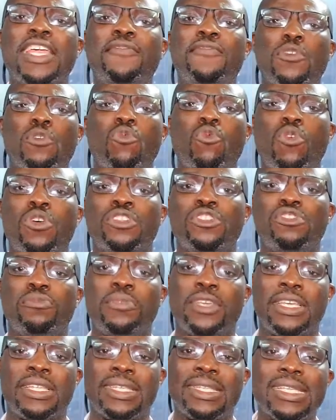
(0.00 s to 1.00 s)
if you want to
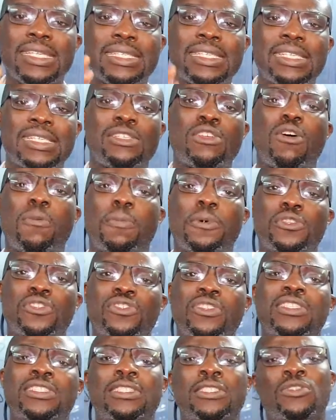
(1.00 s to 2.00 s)
be this is
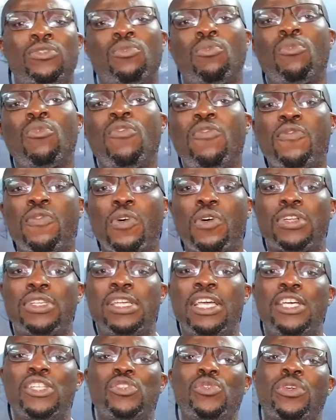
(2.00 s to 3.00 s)
opportunity to move
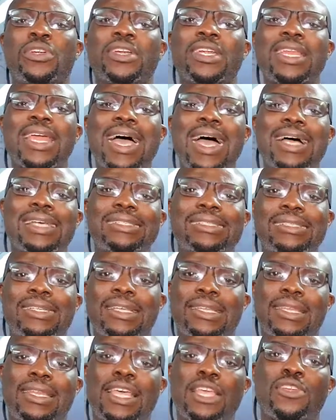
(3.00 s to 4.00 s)
on to create
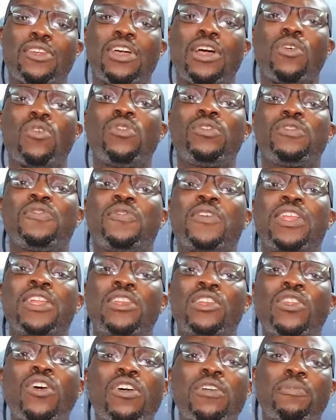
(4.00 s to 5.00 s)
assets that you can hold for a
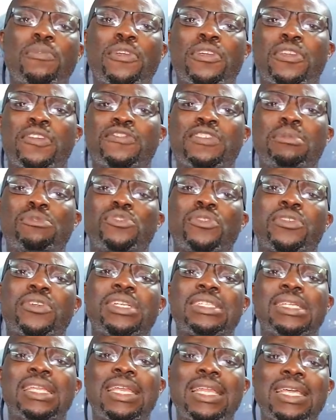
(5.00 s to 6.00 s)
long period of time to
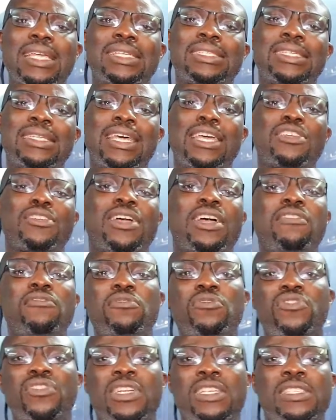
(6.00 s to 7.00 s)
create a legacy that you can
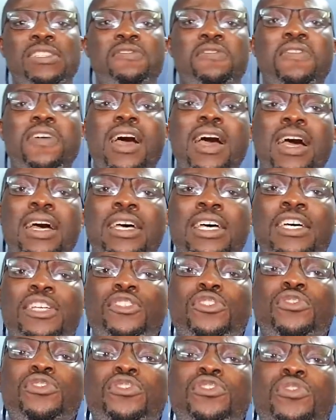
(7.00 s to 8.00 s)
even transfer
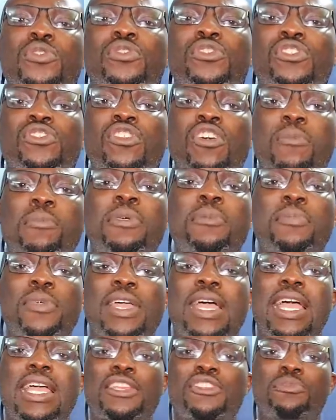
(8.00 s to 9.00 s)
to those coming
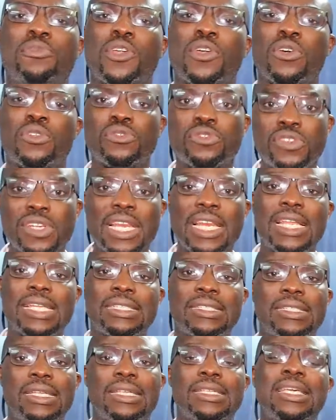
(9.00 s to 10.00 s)
behind you because real
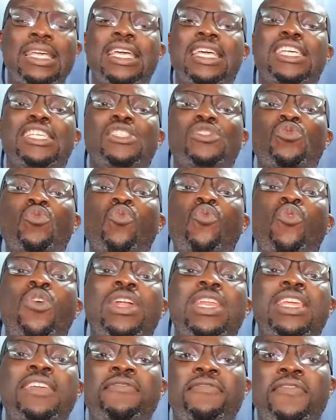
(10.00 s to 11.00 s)
estate is
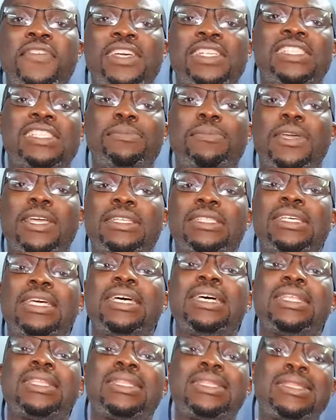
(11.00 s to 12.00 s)
one investment
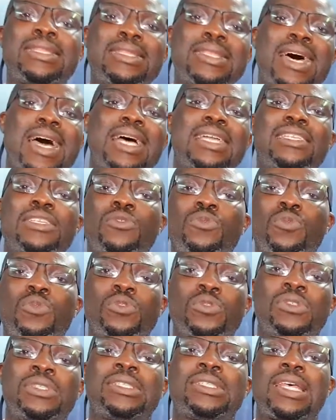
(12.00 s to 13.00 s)
that
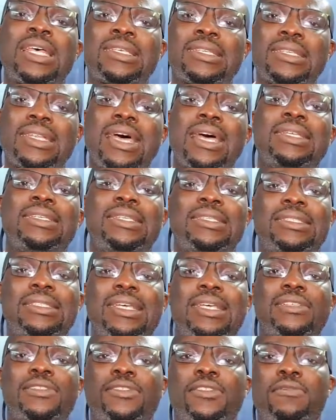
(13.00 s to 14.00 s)
would stand
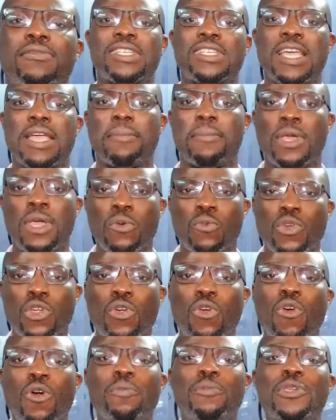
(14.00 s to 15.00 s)
the time. We
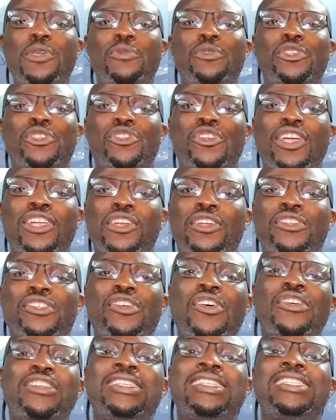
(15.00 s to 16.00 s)
hope you will join
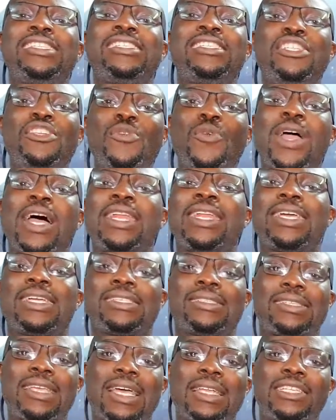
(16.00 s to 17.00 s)
us on this new and
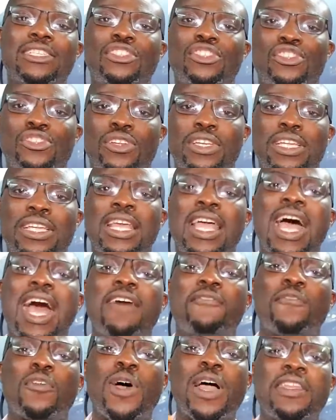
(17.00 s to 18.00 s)
exciting journey.
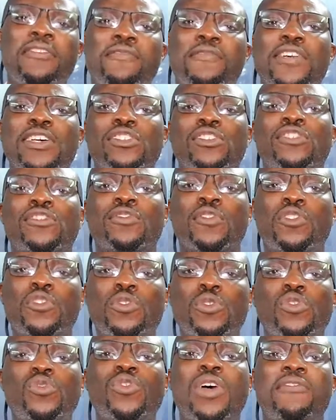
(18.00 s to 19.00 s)
And for our investors, for
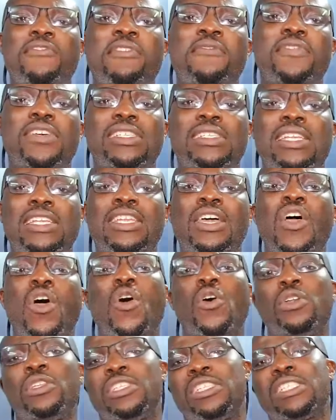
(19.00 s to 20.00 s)
those who have invested
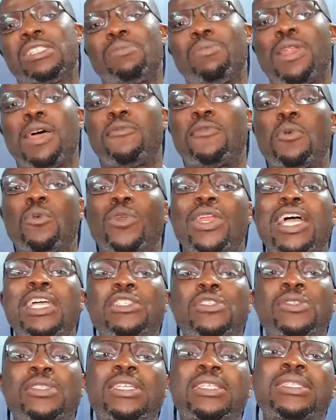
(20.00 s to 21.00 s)
on this platform, we'd
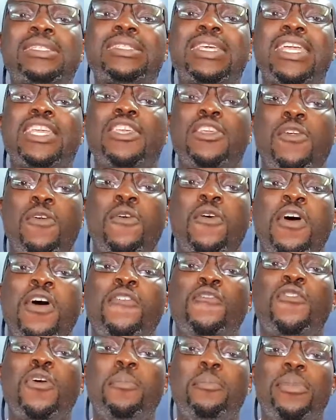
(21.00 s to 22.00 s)
like to say thank you
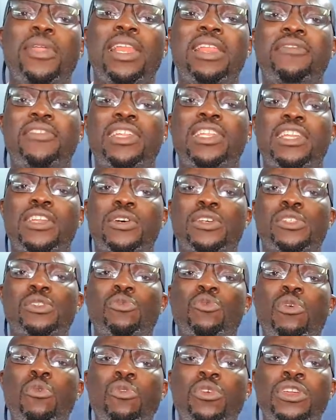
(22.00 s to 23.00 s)
for believing in us.
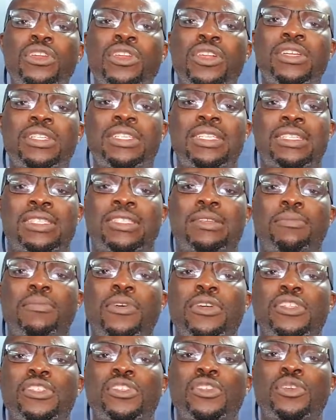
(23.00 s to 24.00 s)
We will not
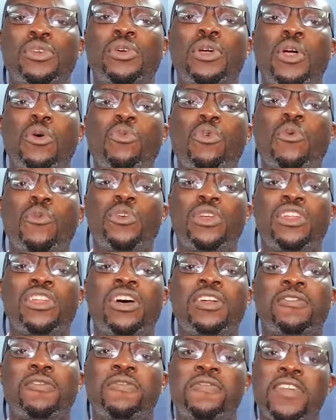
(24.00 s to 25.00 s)
disappoint you, we will
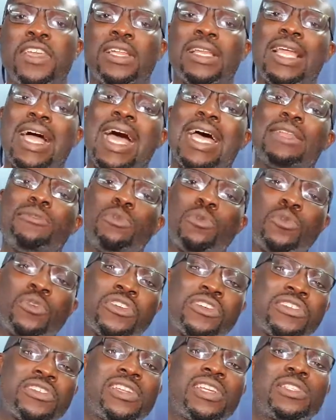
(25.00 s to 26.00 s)
not fail, and we will
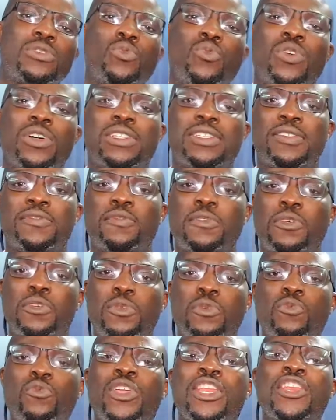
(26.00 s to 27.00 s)
create wealth for
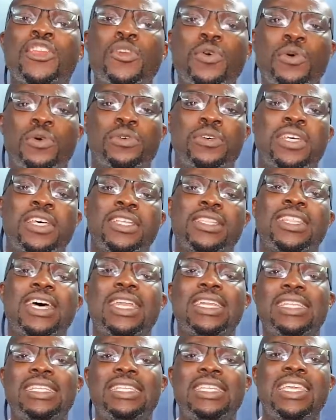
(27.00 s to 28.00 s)
you. We know
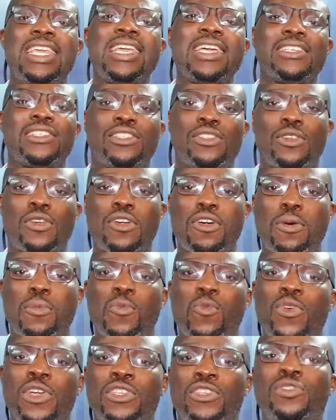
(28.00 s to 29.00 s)
that in years to
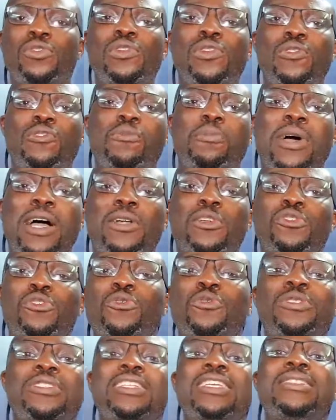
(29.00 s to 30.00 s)
come, when you look back,
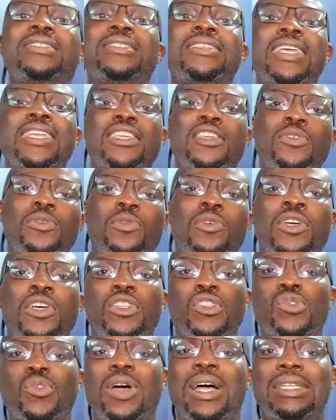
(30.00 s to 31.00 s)
you will say thank you
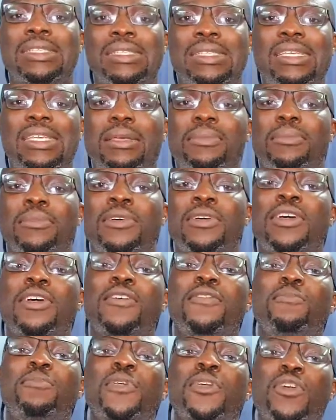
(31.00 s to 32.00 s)
to our team
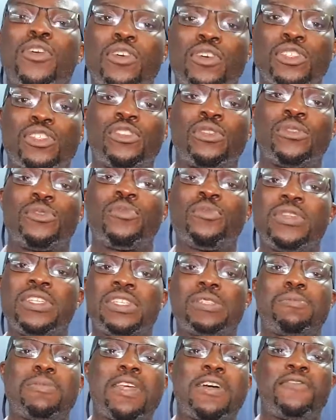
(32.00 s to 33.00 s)
because through
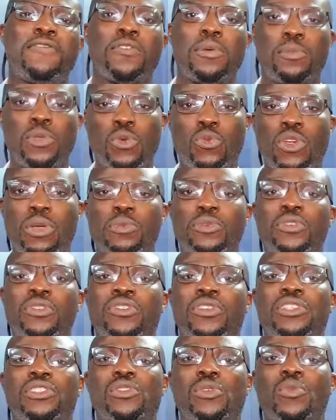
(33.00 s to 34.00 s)
this platform, you be able
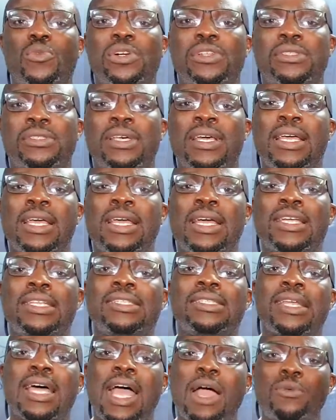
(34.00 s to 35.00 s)
to create your wealth.
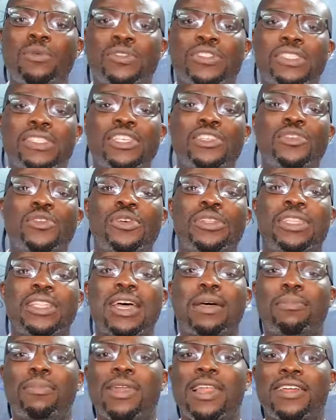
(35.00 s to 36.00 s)
I will see you on
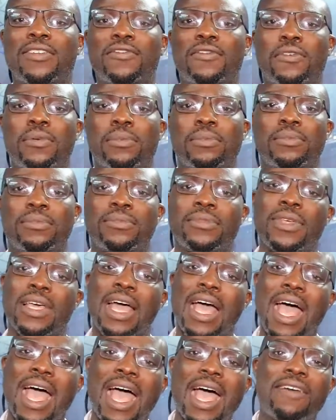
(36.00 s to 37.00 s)
that platform.
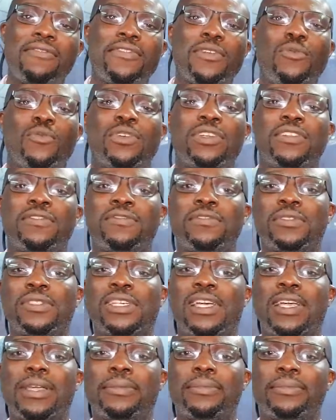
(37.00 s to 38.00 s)
Have a wonderful